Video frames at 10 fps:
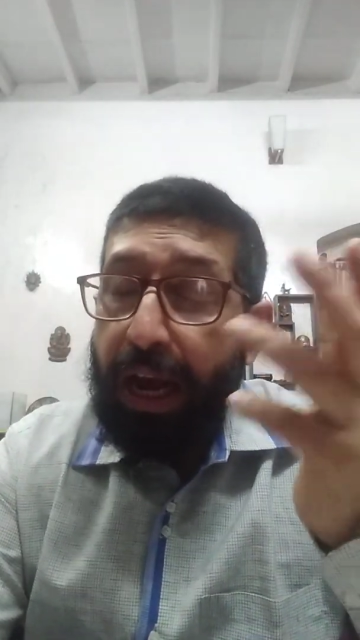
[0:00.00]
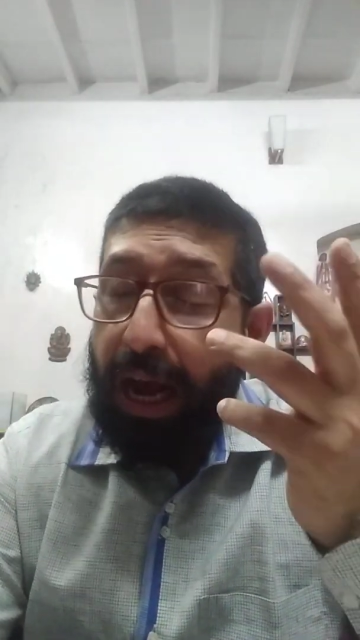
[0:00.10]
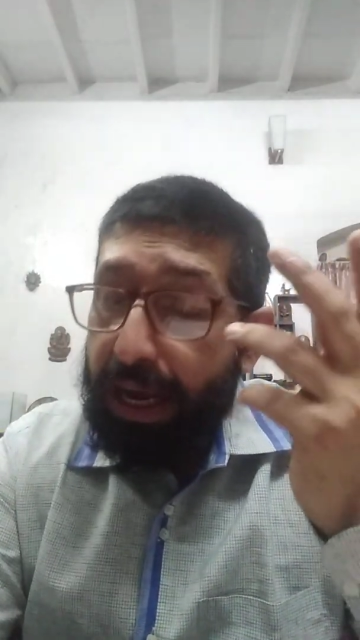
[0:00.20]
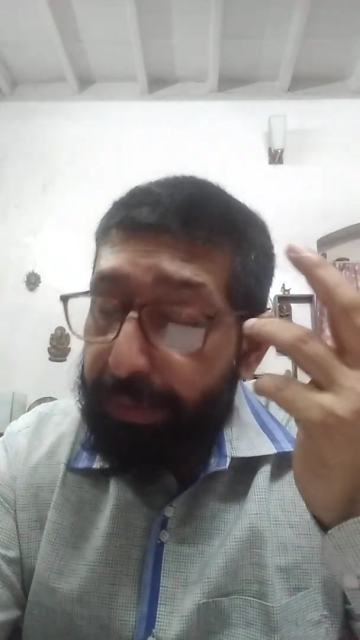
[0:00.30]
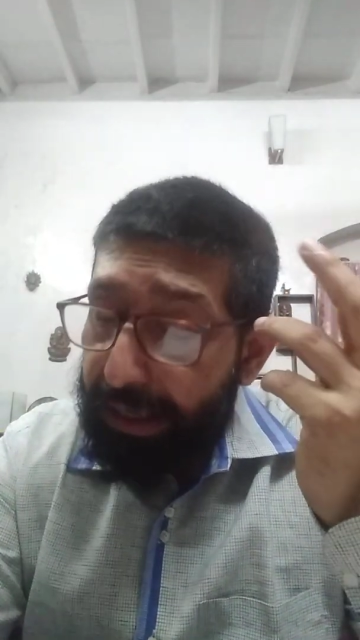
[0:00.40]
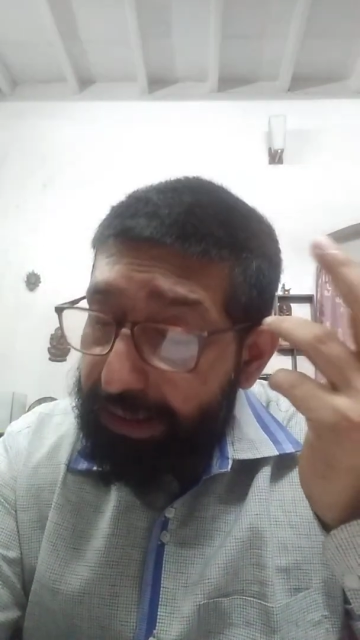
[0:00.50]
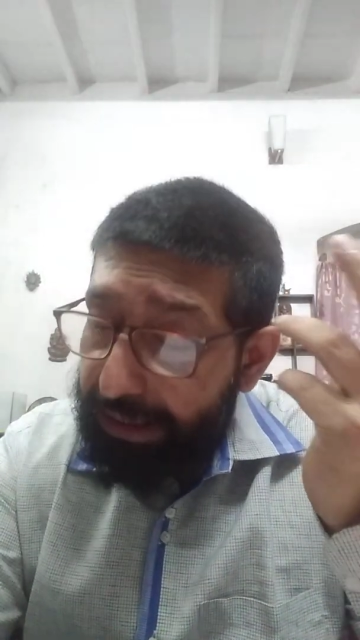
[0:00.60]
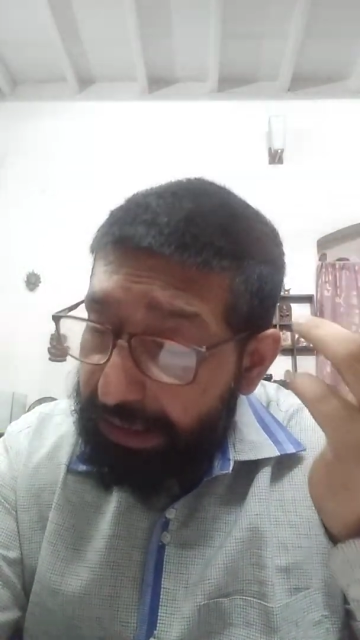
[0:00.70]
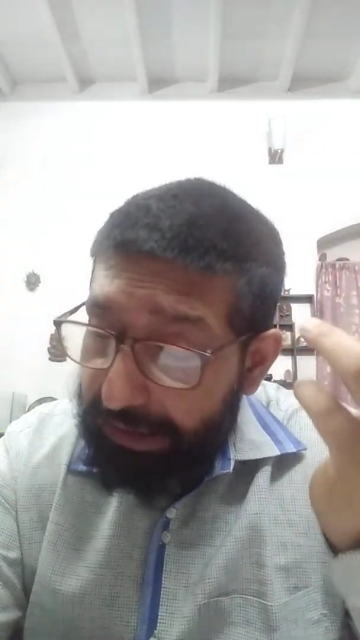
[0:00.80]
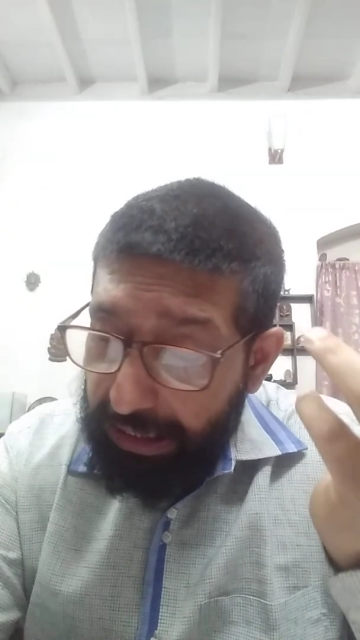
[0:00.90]
I might
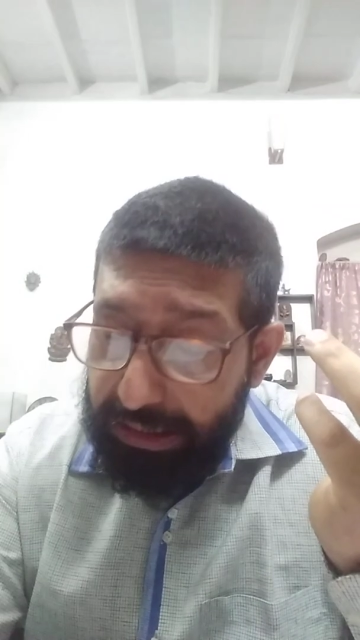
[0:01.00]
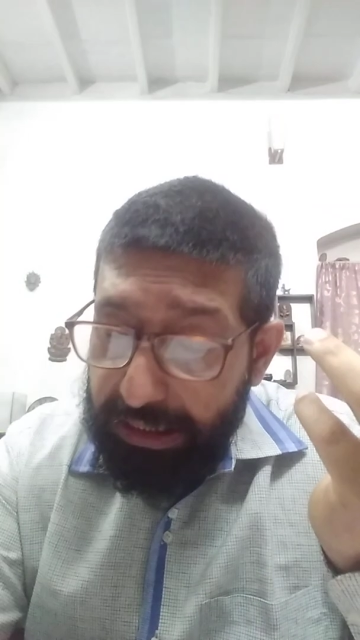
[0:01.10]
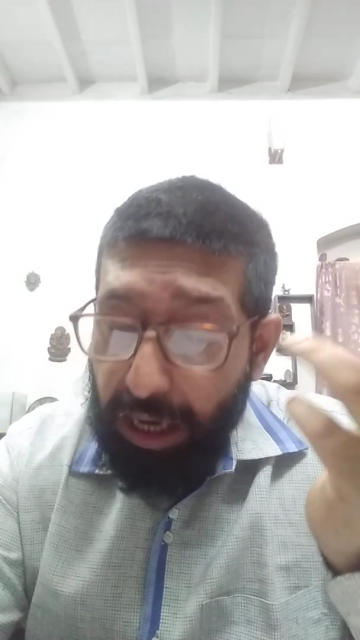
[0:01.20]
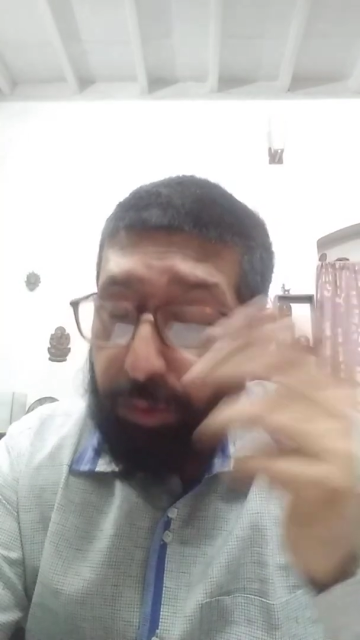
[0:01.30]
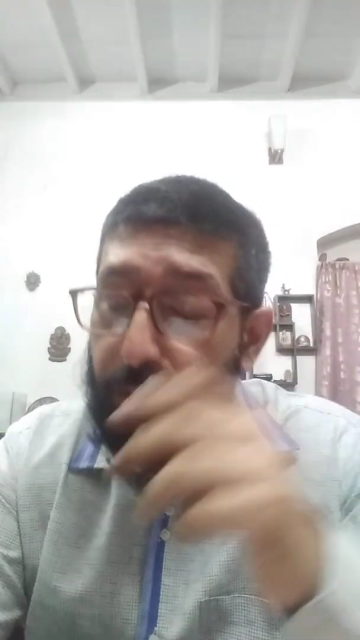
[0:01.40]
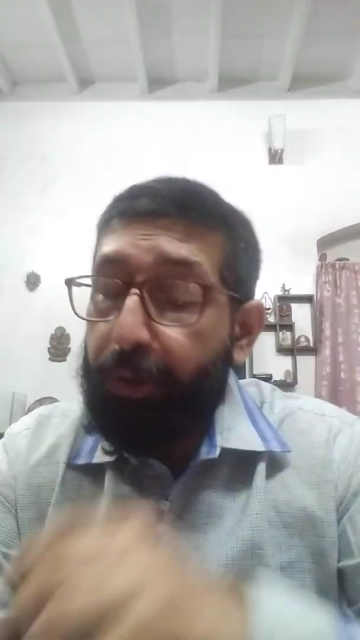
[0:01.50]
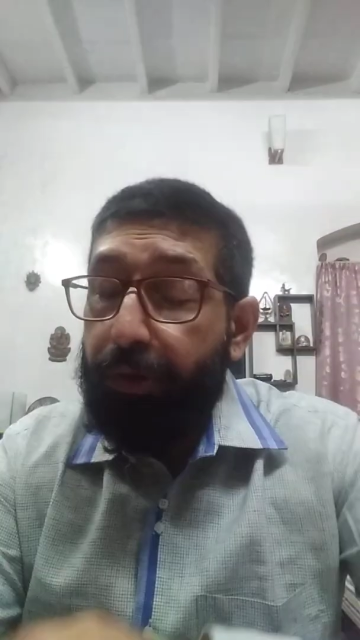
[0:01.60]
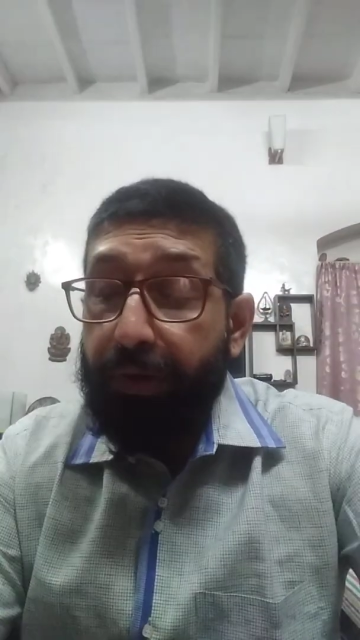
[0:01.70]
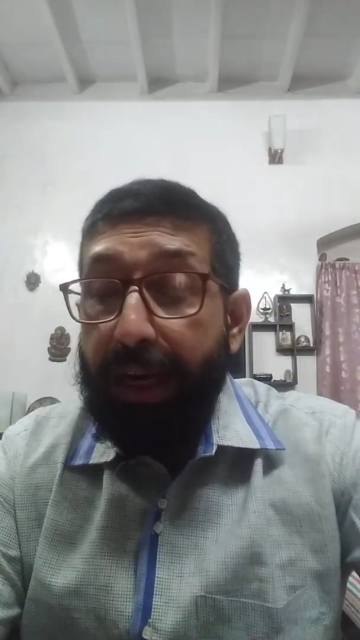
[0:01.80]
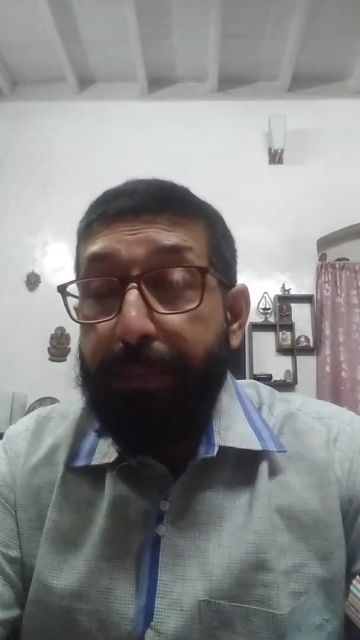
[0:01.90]
discuss how you
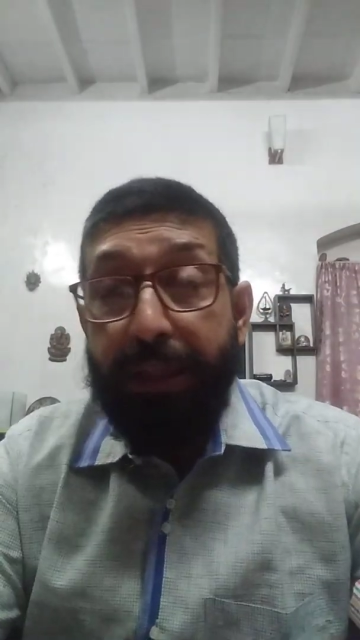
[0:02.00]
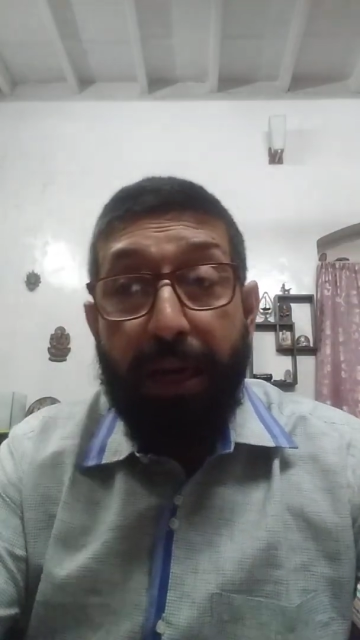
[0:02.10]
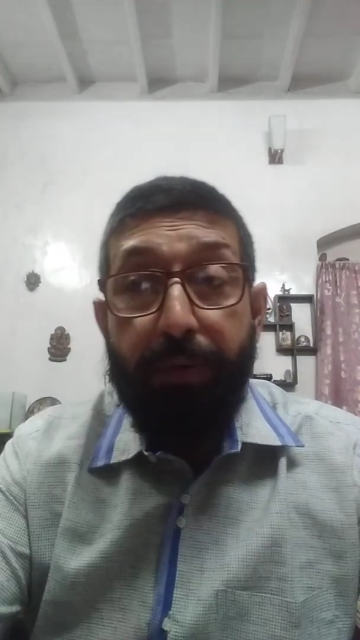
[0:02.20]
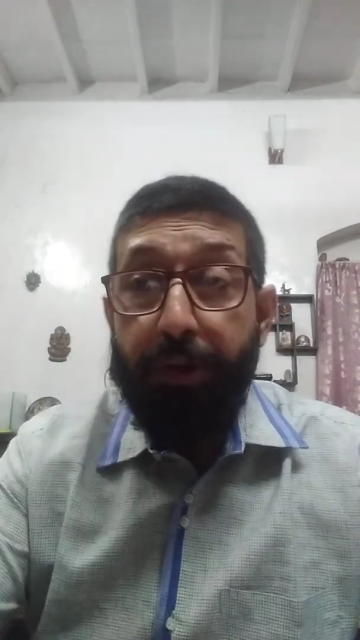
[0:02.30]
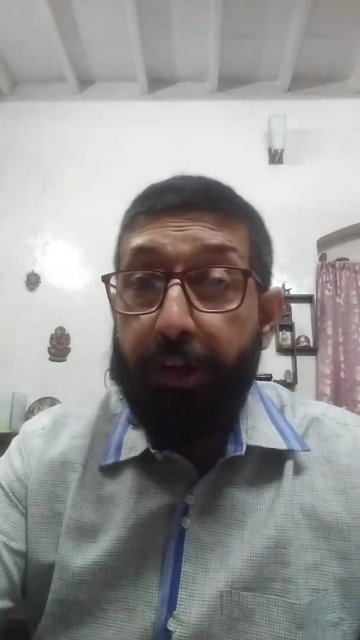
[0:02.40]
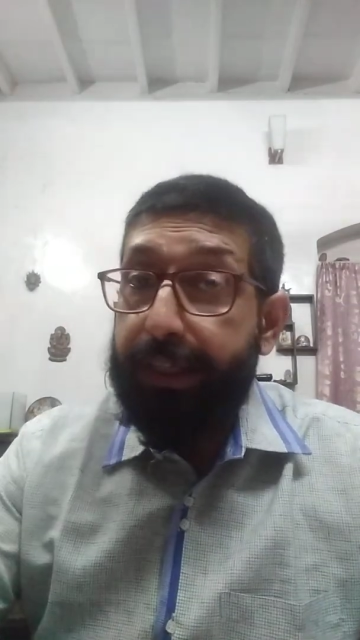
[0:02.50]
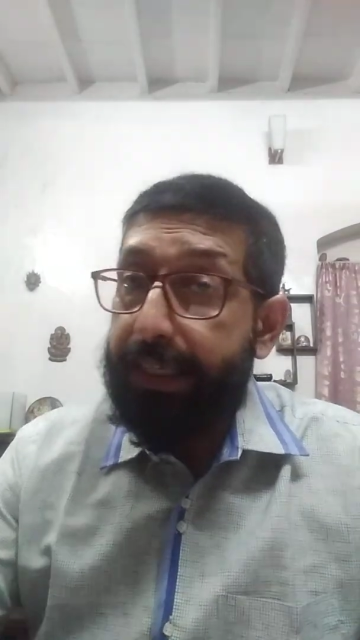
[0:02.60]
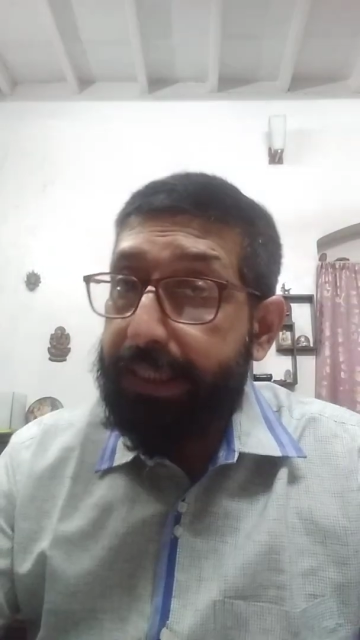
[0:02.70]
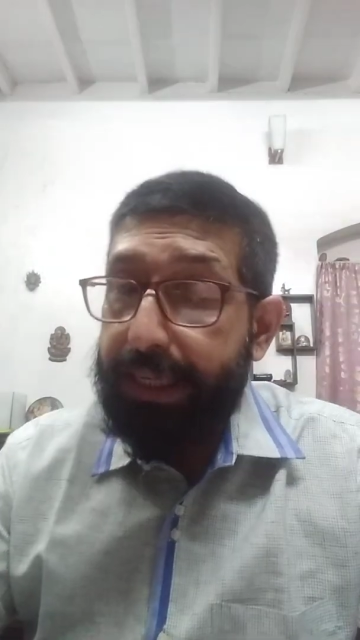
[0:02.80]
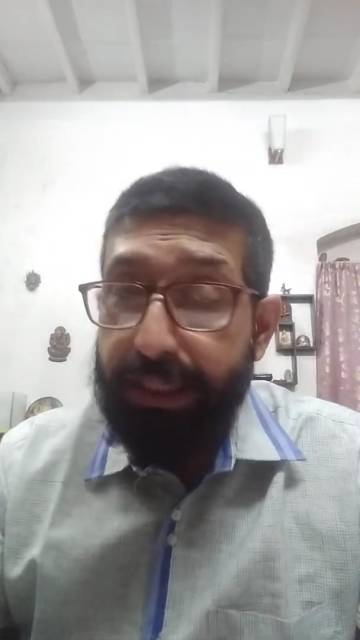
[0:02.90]
should write, but I will not
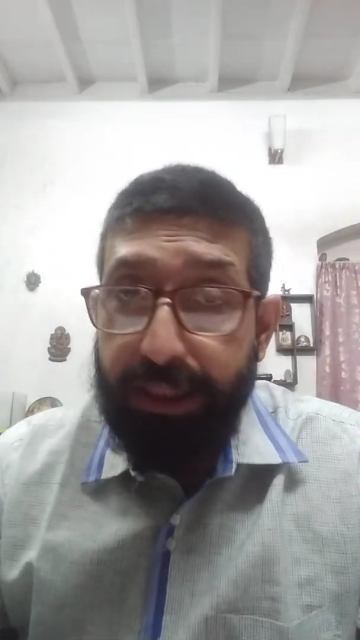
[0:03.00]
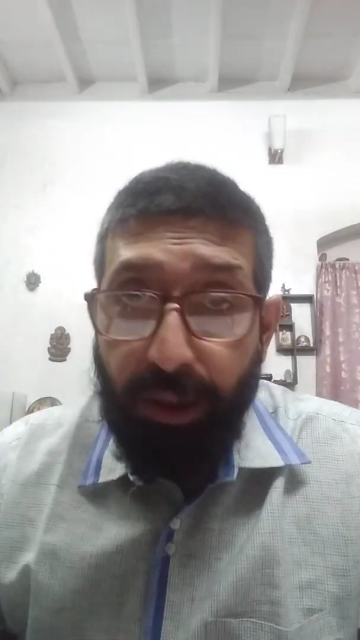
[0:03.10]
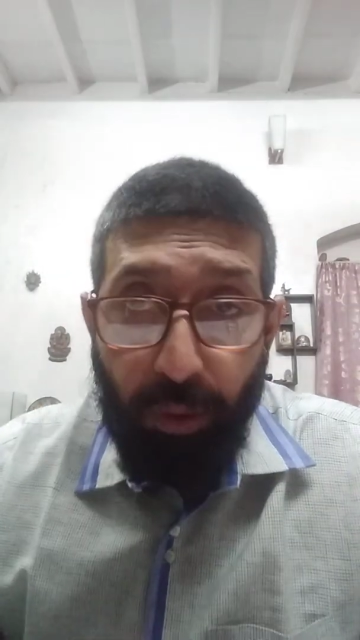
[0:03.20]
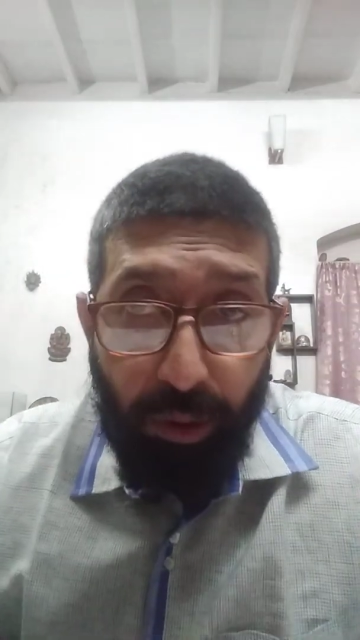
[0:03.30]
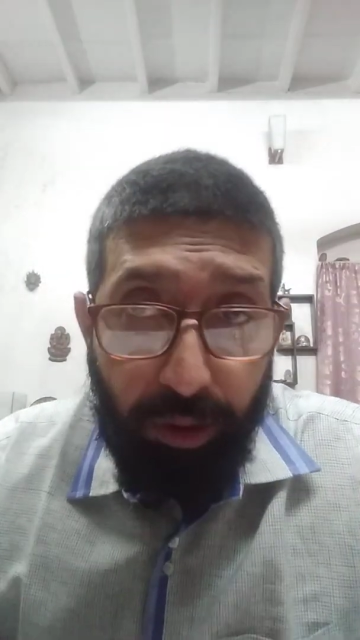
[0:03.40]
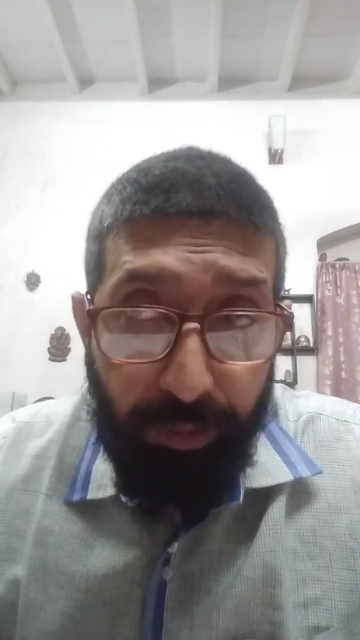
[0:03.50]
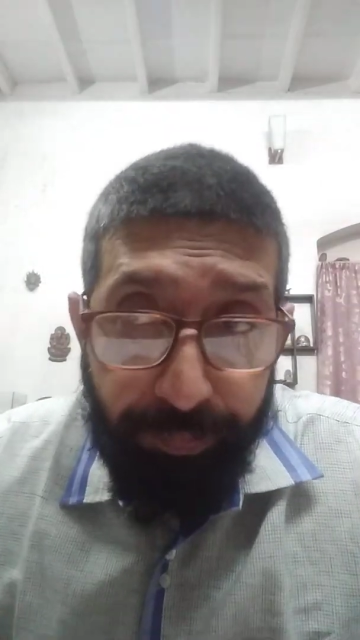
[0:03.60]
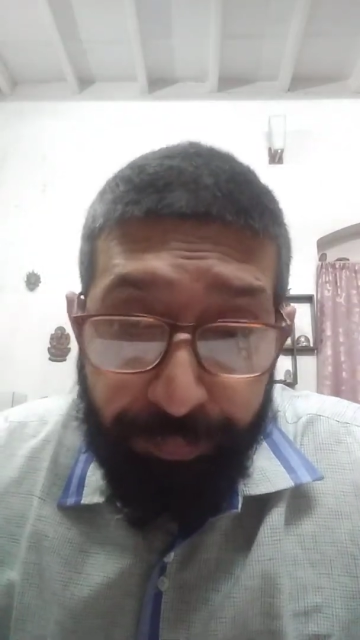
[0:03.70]
dictate the whole